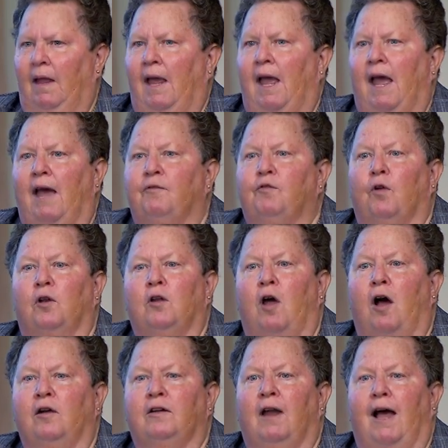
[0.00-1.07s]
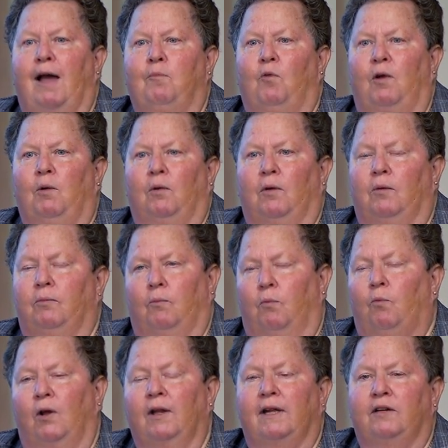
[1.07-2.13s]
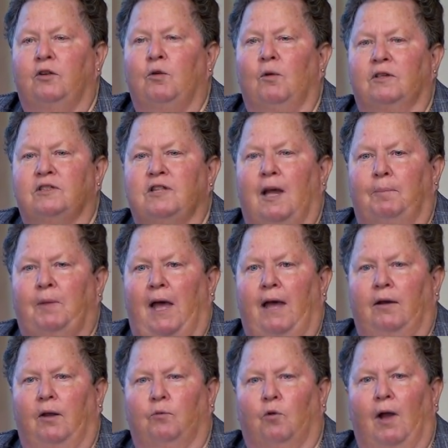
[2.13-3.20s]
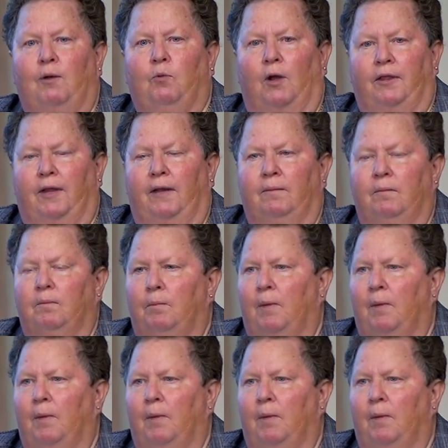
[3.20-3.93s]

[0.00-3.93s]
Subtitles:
And for a long time, we were willing to accept that and run with it.